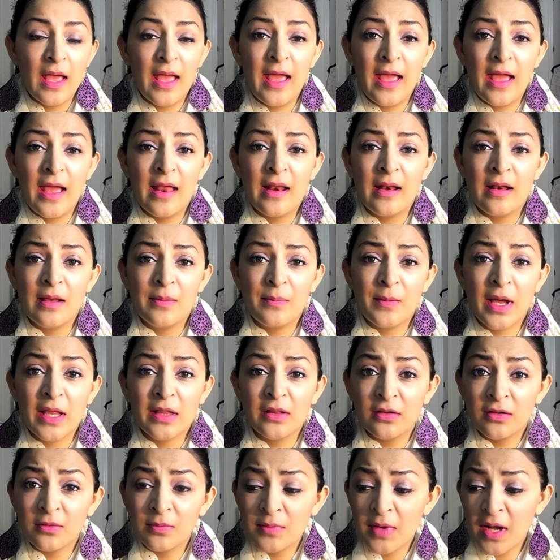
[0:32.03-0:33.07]
And uh, my
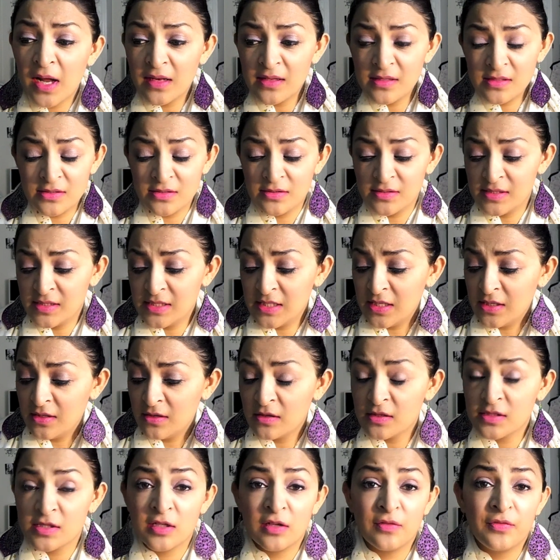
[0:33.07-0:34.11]
little monster's in
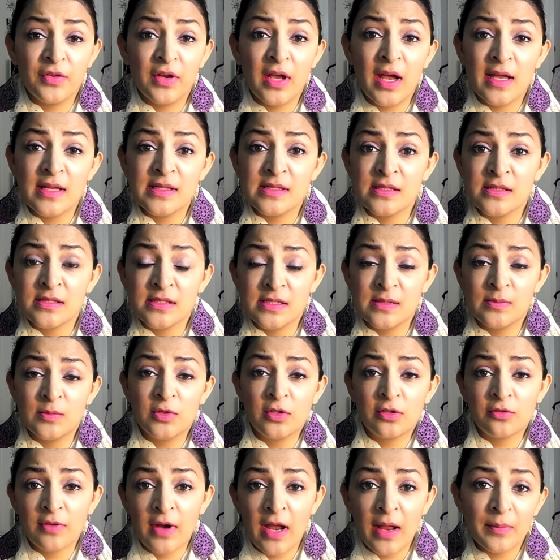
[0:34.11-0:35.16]
here, so if you guys hear some
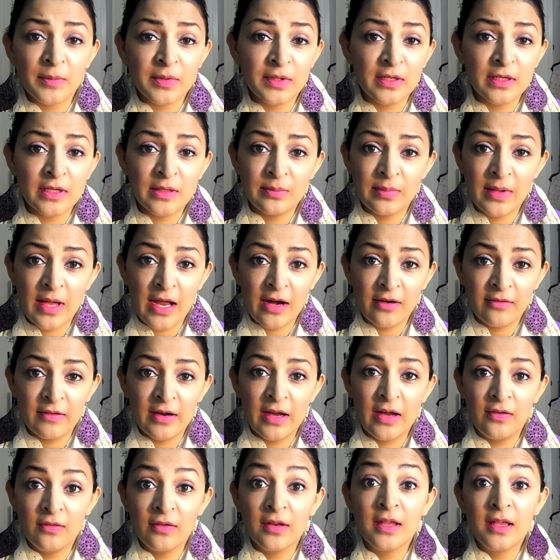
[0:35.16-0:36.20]
little rambling in the
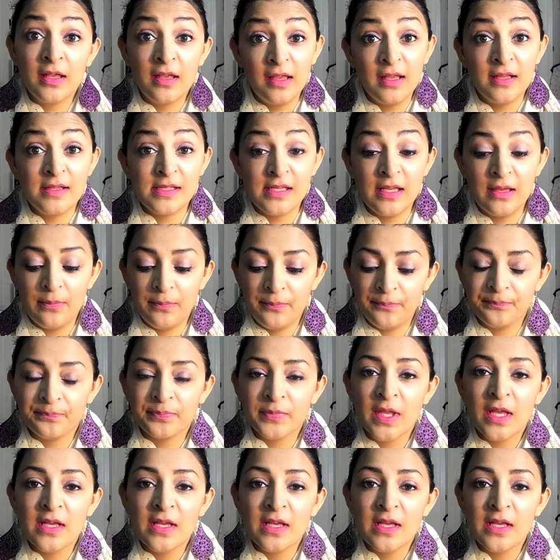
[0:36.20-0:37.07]
background, it's him.